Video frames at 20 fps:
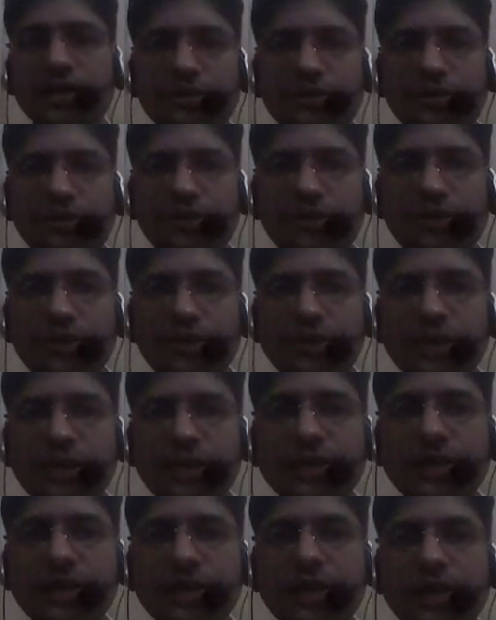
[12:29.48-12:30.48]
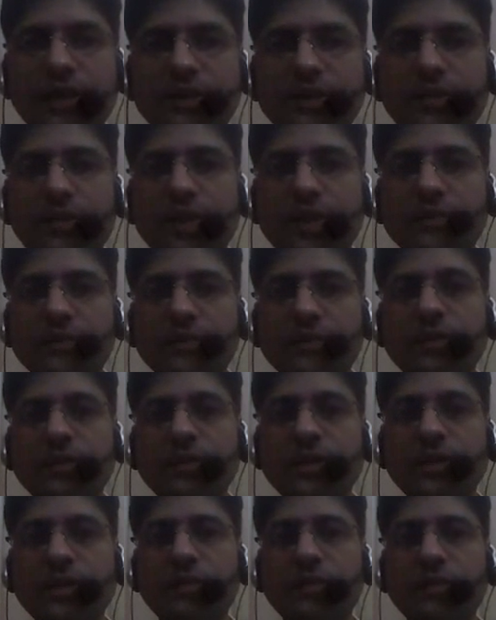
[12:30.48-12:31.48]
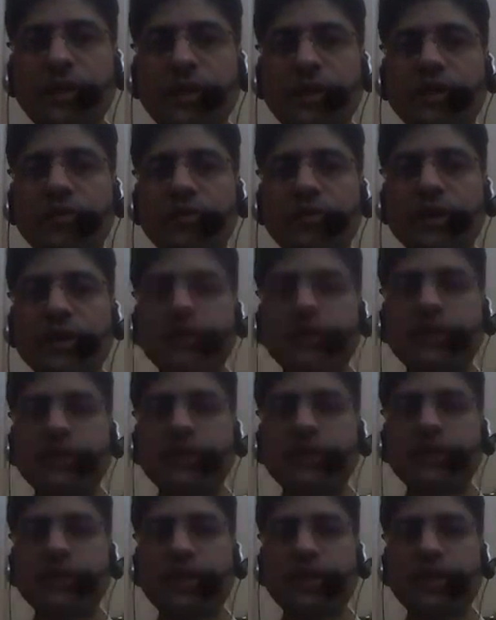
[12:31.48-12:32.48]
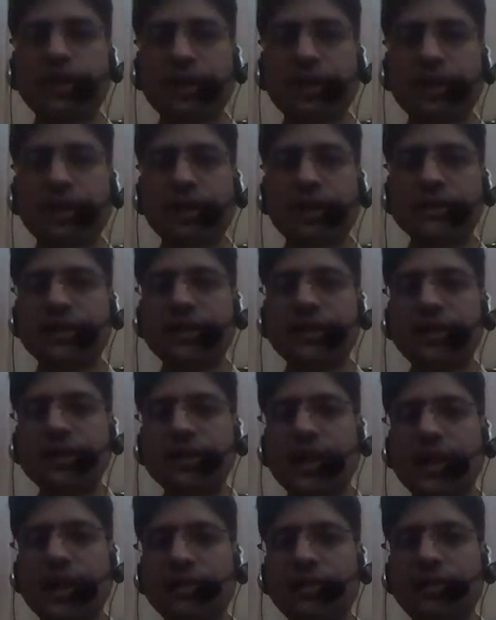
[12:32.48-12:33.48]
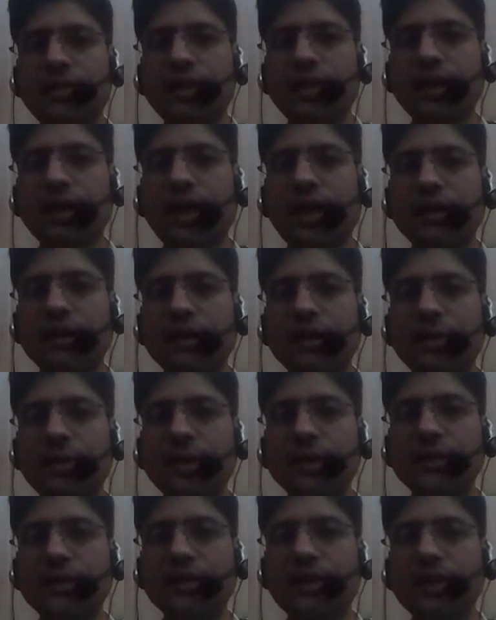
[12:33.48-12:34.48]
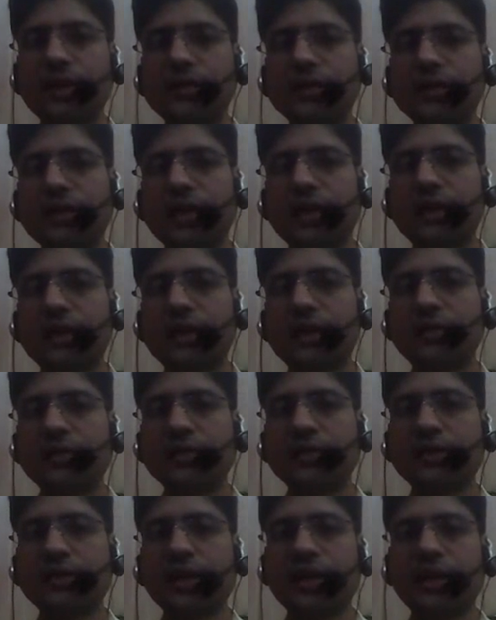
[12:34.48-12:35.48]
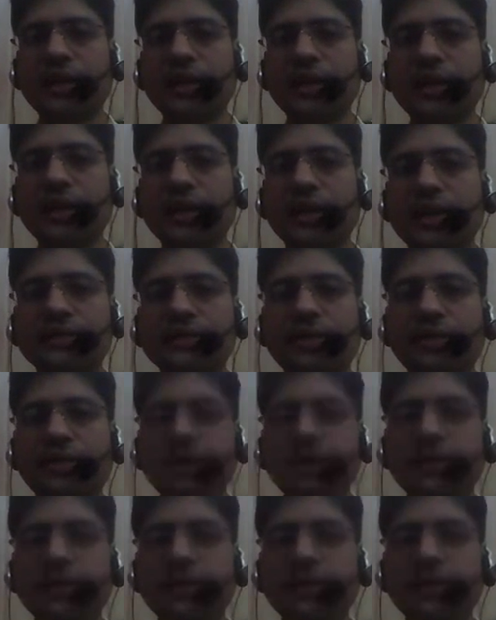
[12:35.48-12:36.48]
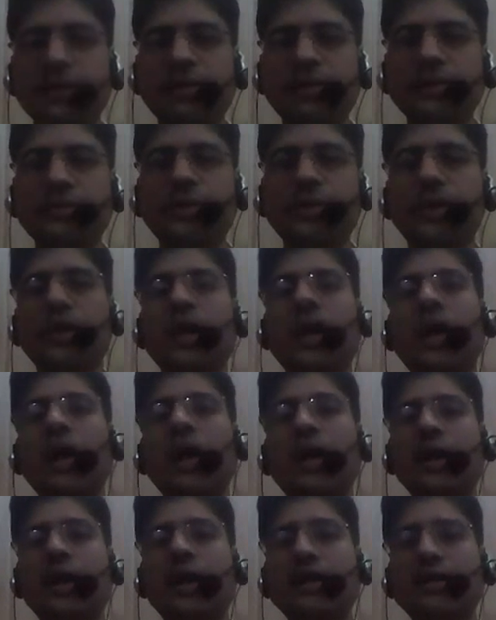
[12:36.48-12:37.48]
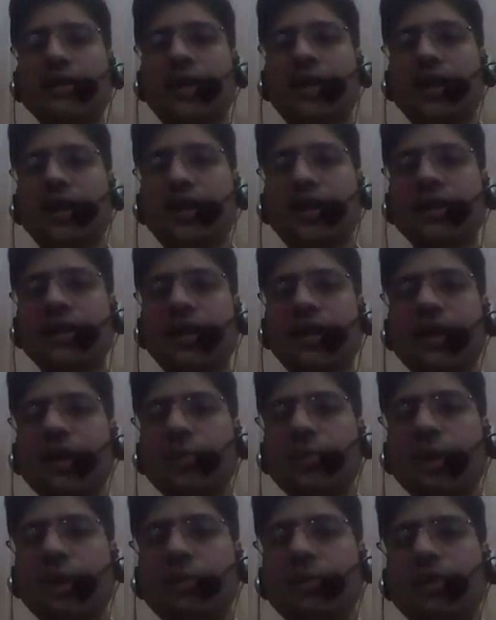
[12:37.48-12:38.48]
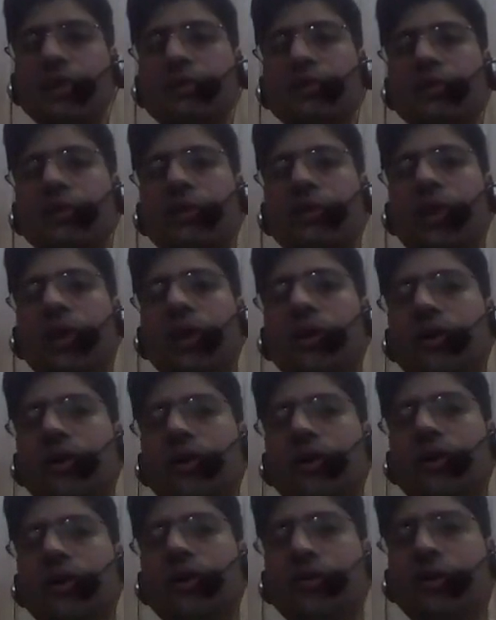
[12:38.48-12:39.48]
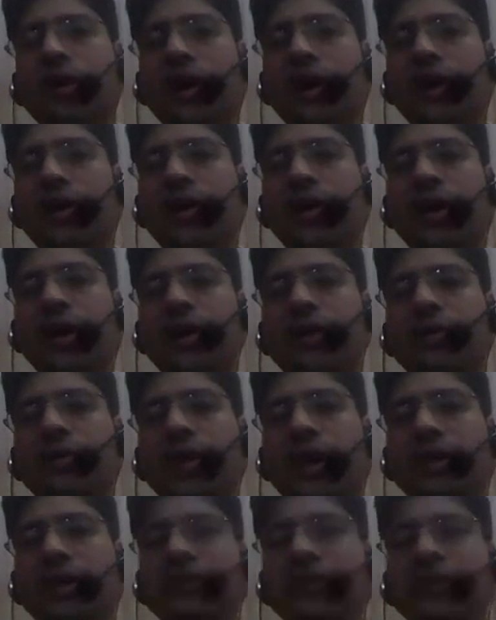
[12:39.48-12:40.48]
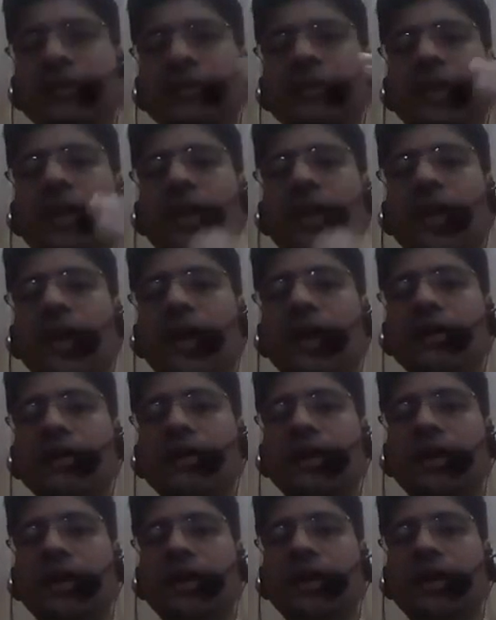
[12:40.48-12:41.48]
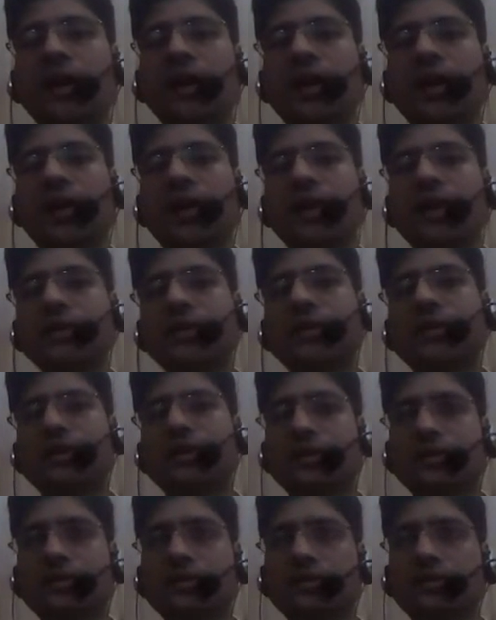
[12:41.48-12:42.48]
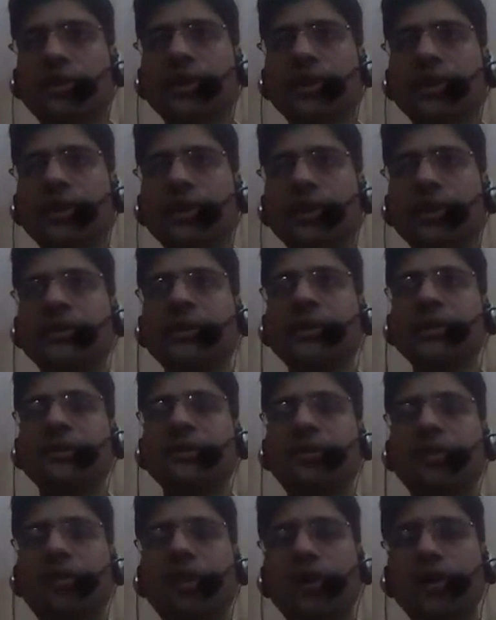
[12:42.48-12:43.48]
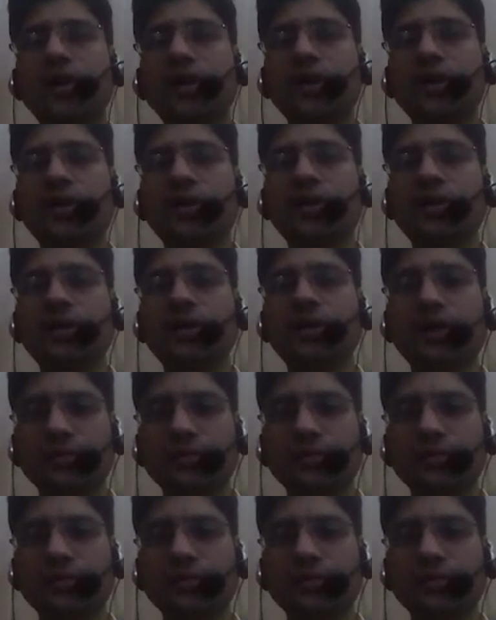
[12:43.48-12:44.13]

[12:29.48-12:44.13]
we will check the displacement with the limit. If it is less than, then you will add the base address and get the physical address. If it is displacement is greater than limit, means you are trying to access the address which is not in your